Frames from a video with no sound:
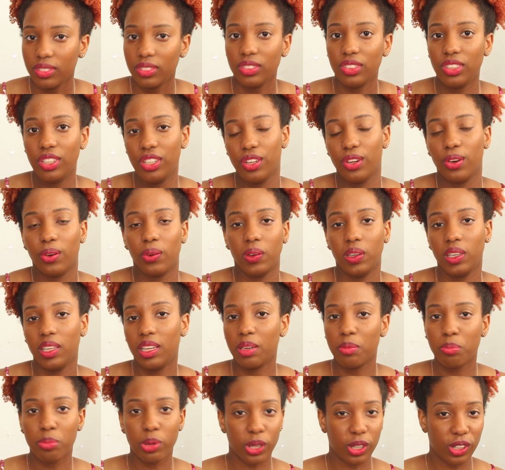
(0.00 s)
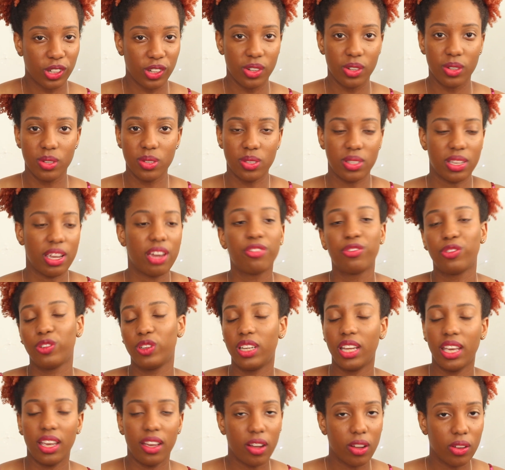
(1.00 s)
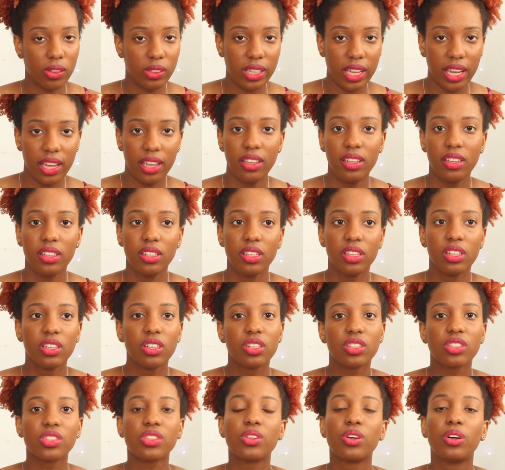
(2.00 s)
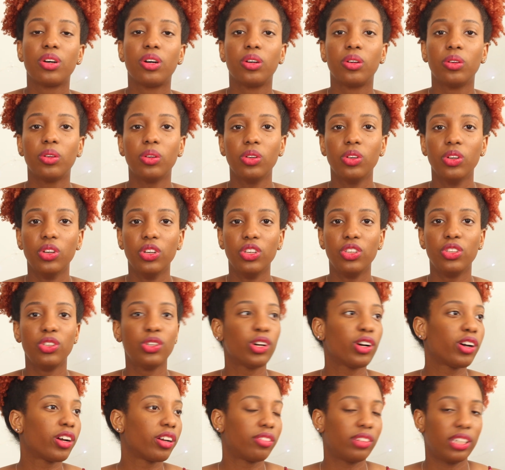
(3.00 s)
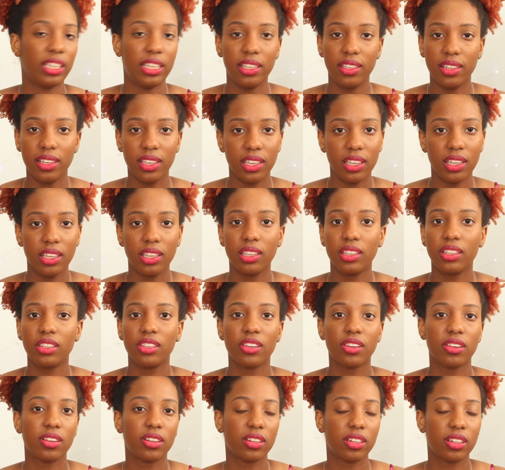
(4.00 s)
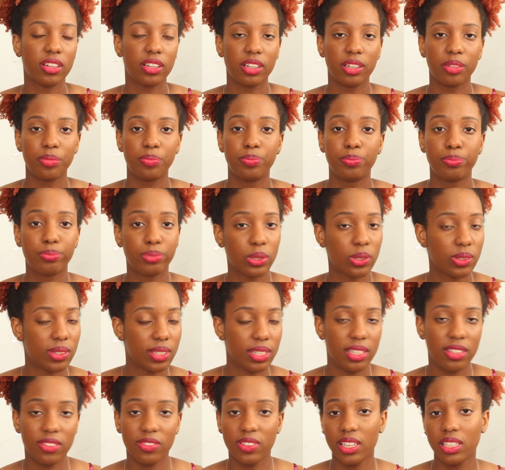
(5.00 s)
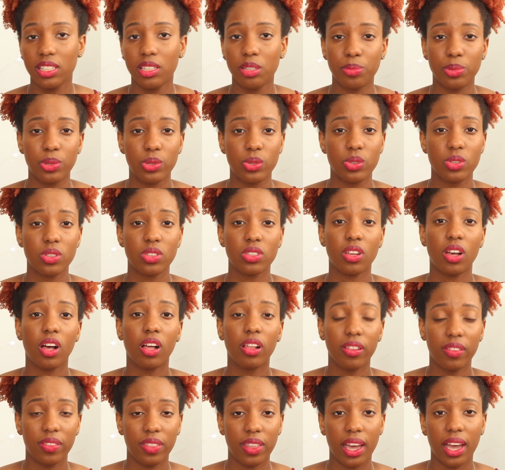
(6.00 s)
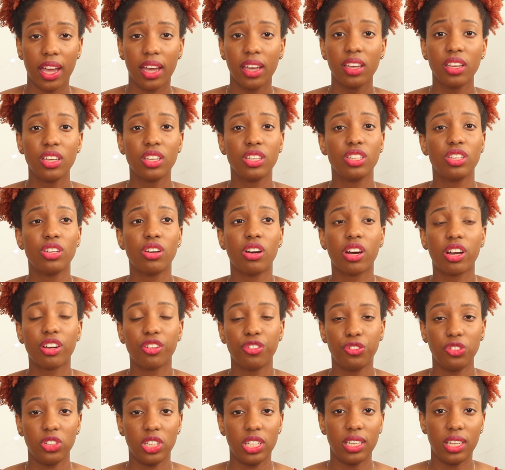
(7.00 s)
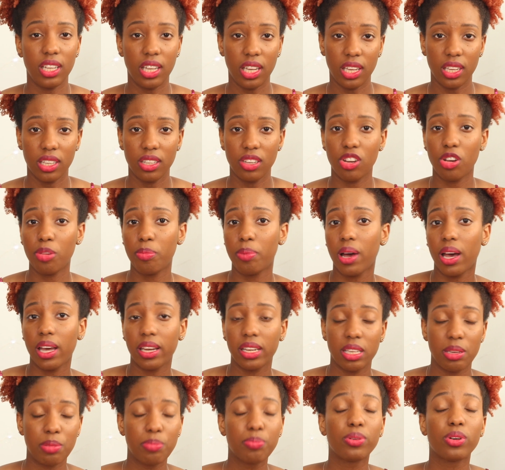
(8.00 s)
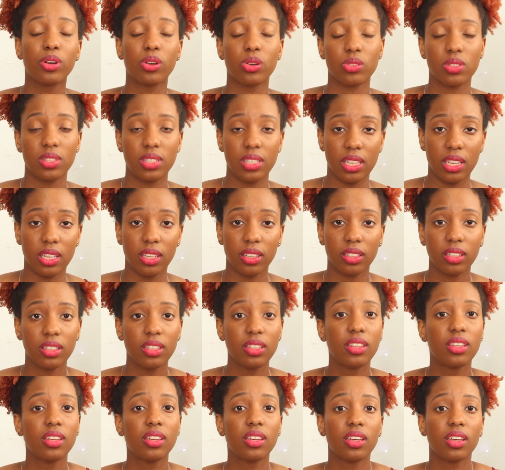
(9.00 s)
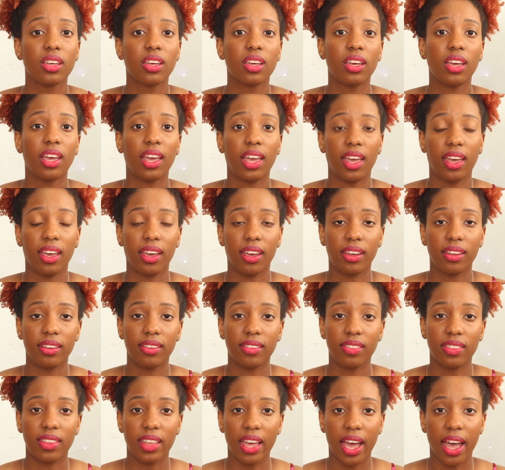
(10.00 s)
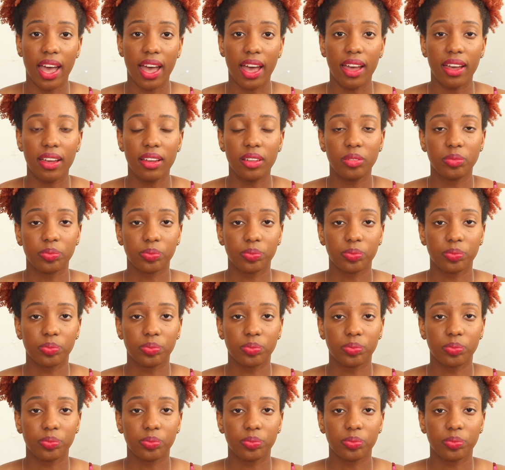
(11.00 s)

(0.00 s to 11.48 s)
eating burgers every day, all day. So you are eating your protein, vegetables, all of that. You are feeding your body protein, and that